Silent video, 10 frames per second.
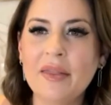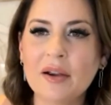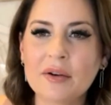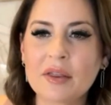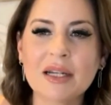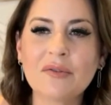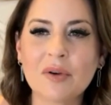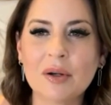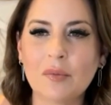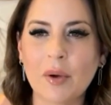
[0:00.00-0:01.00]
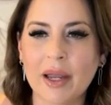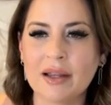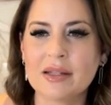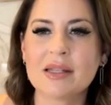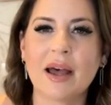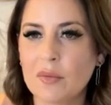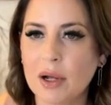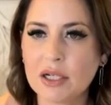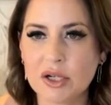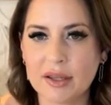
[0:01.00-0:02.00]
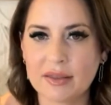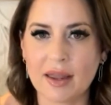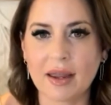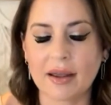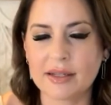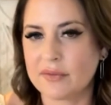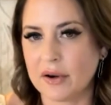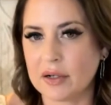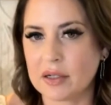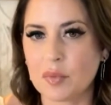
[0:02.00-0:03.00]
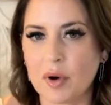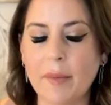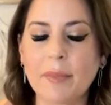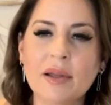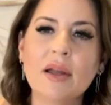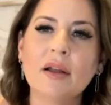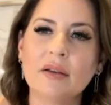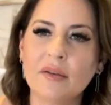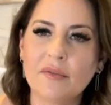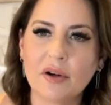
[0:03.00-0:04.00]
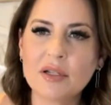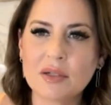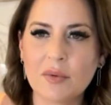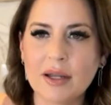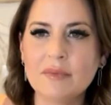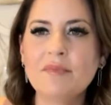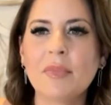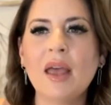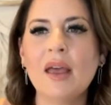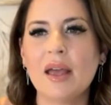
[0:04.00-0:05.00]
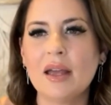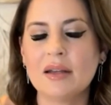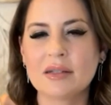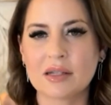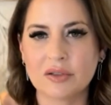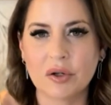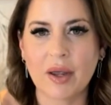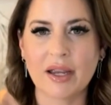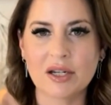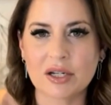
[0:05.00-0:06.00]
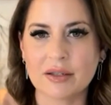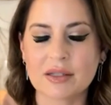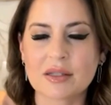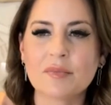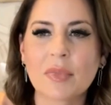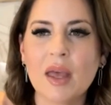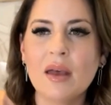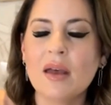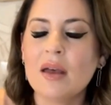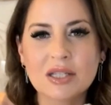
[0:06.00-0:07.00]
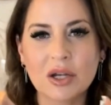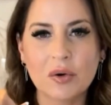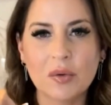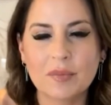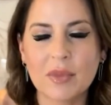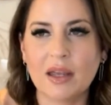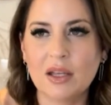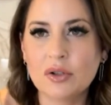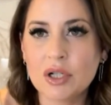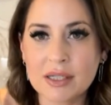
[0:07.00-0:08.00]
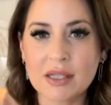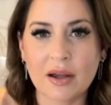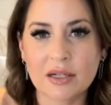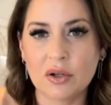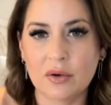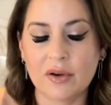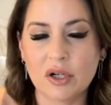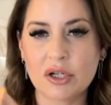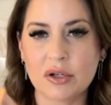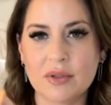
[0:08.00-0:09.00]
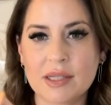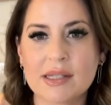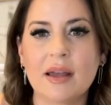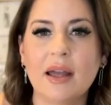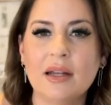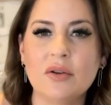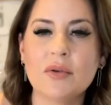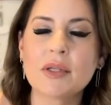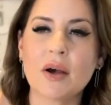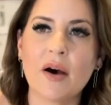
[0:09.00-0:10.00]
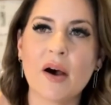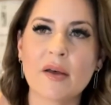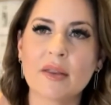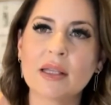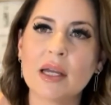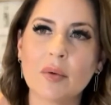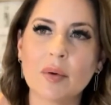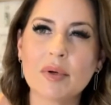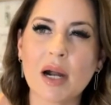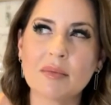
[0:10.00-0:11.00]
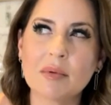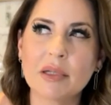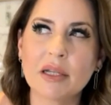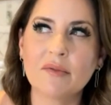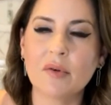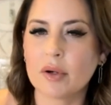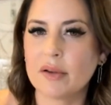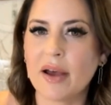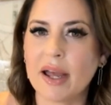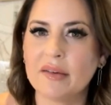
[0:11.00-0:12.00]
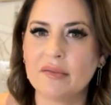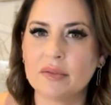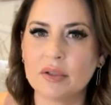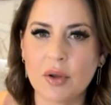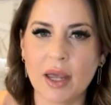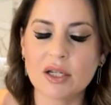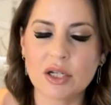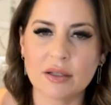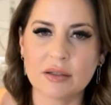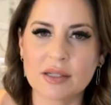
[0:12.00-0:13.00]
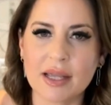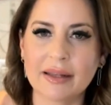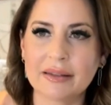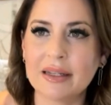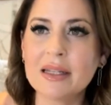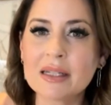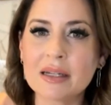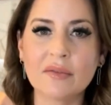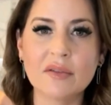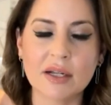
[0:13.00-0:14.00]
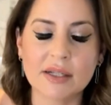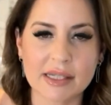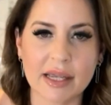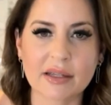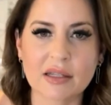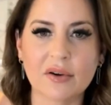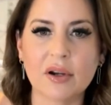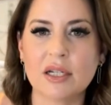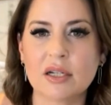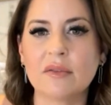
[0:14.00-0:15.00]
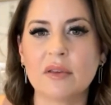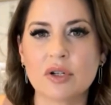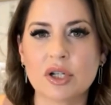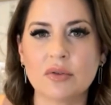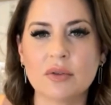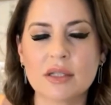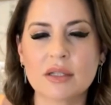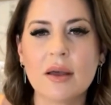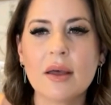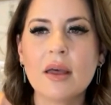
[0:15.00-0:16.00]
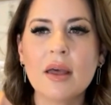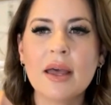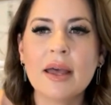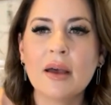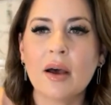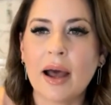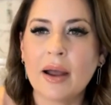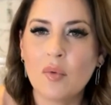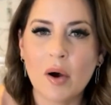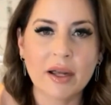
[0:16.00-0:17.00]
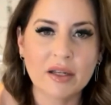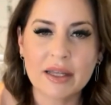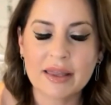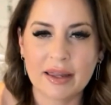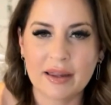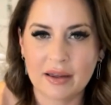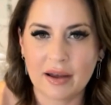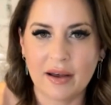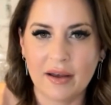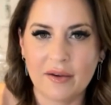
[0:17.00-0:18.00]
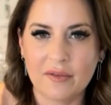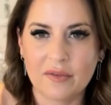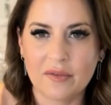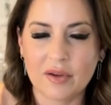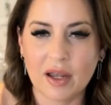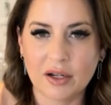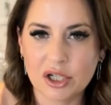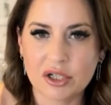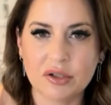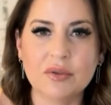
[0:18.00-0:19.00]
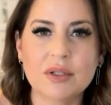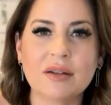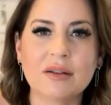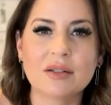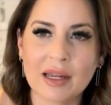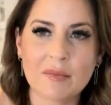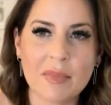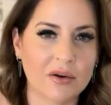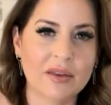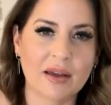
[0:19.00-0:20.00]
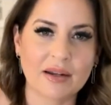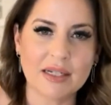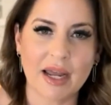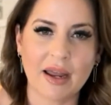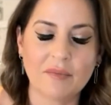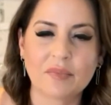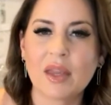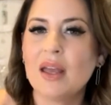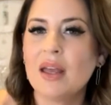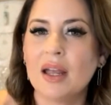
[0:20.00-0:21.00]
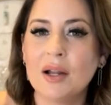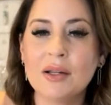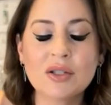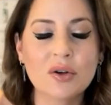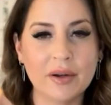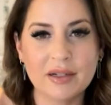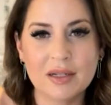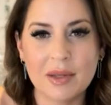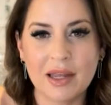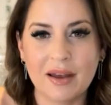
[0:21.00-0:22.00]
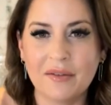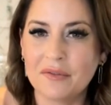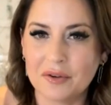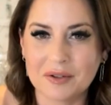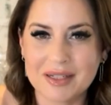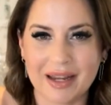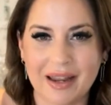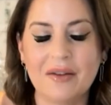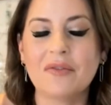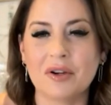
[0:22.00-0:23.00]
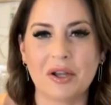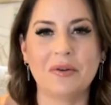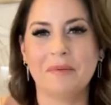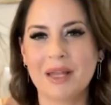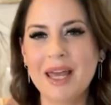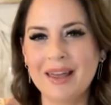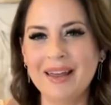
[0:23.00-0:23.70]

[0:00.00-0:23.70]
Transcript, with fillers: And there are different ways that I want you to think as far as prep. The first one is locations. So you just saw two of our shoots and you saw that there were probably four to five locations at least if not six for each of those shoots i want you to think of a shoot like a marathon day it is going to be a full day for you